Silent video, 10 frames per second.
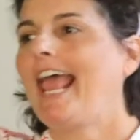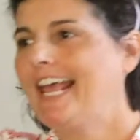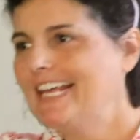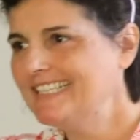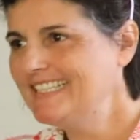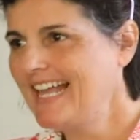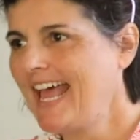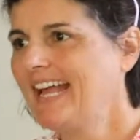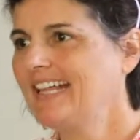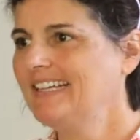
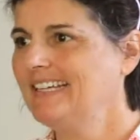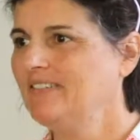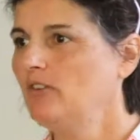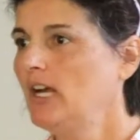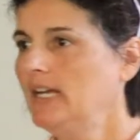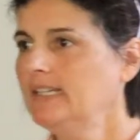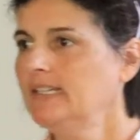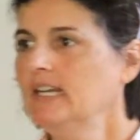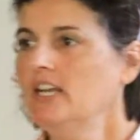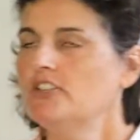Exactly, right?
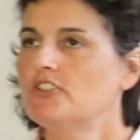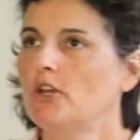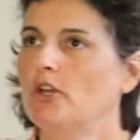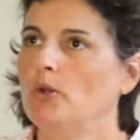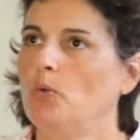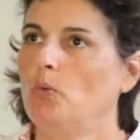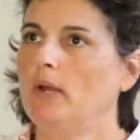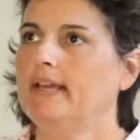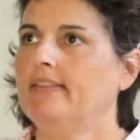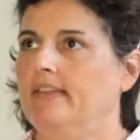So
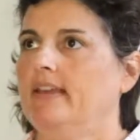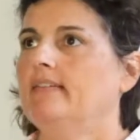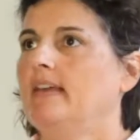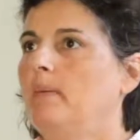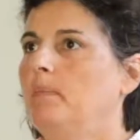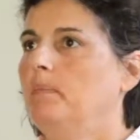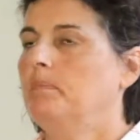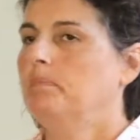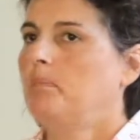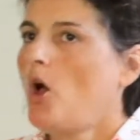we think that
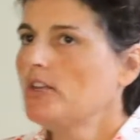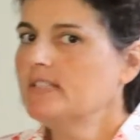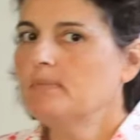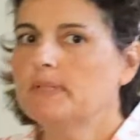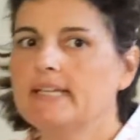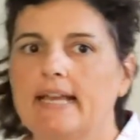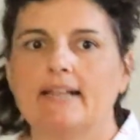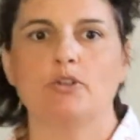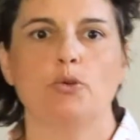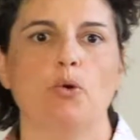possibly
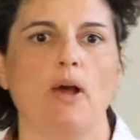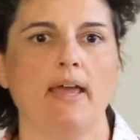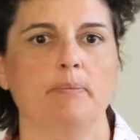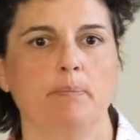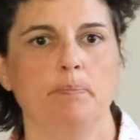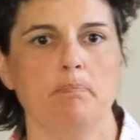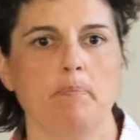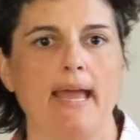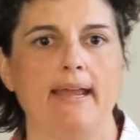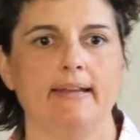Eleanor had
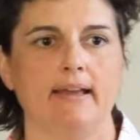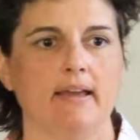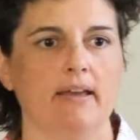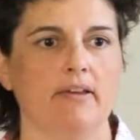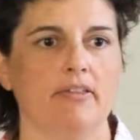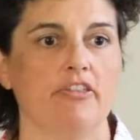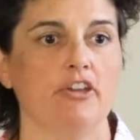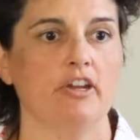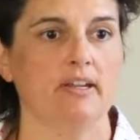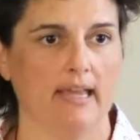made a
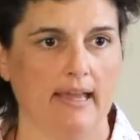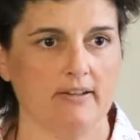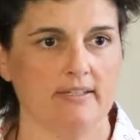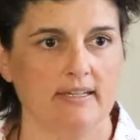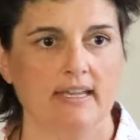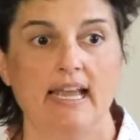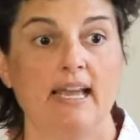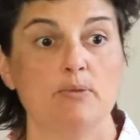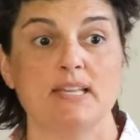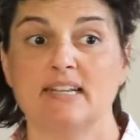third account.
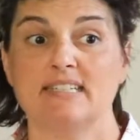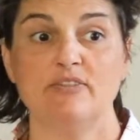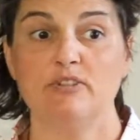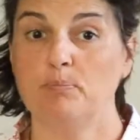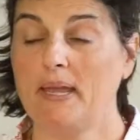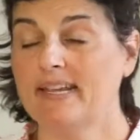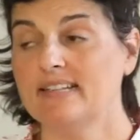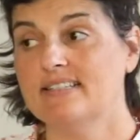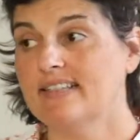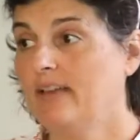It was at a different bank
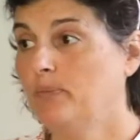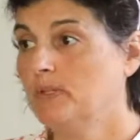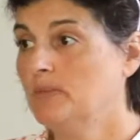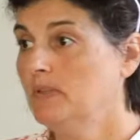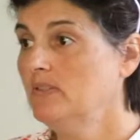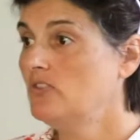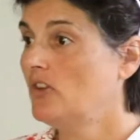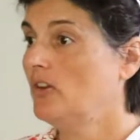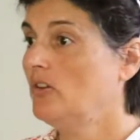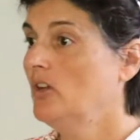in South Brisbane,
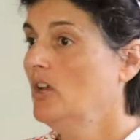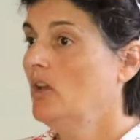so